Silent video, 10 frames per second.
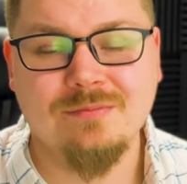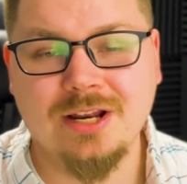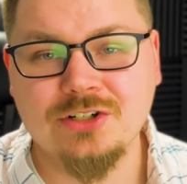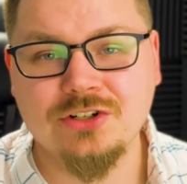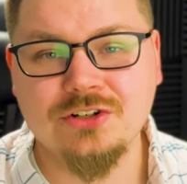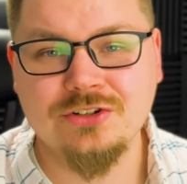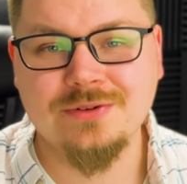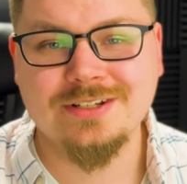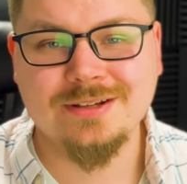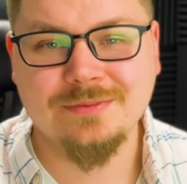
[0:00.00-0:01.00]
Make sure you're
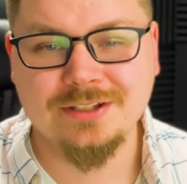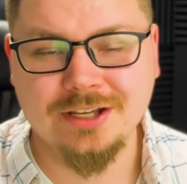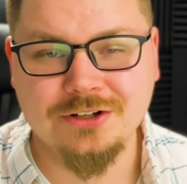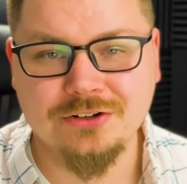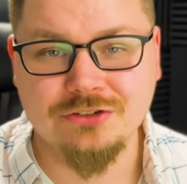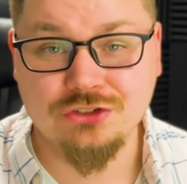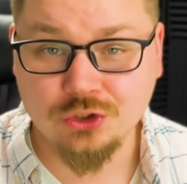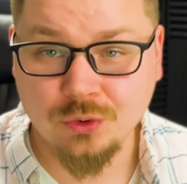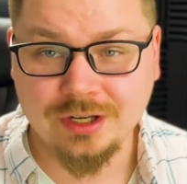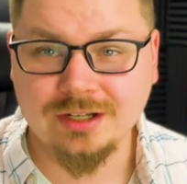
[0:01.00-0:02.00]
doing something that you're
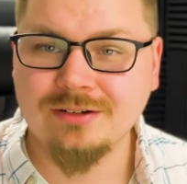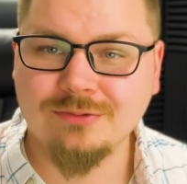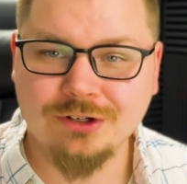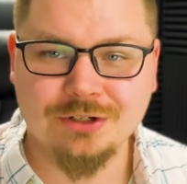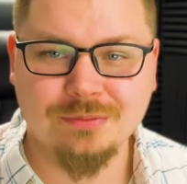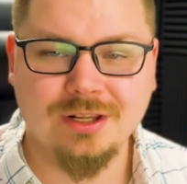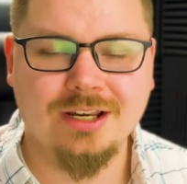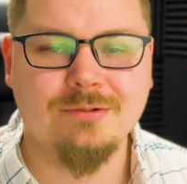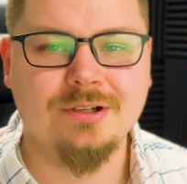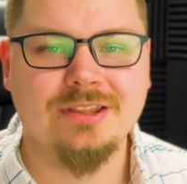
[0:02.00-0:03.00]
enjoying when you're
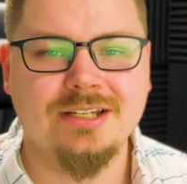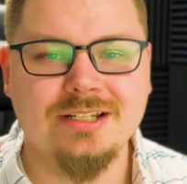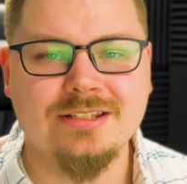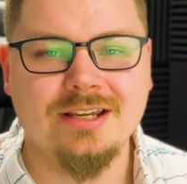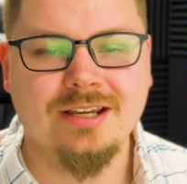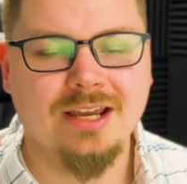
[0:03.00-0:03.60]
playing with these.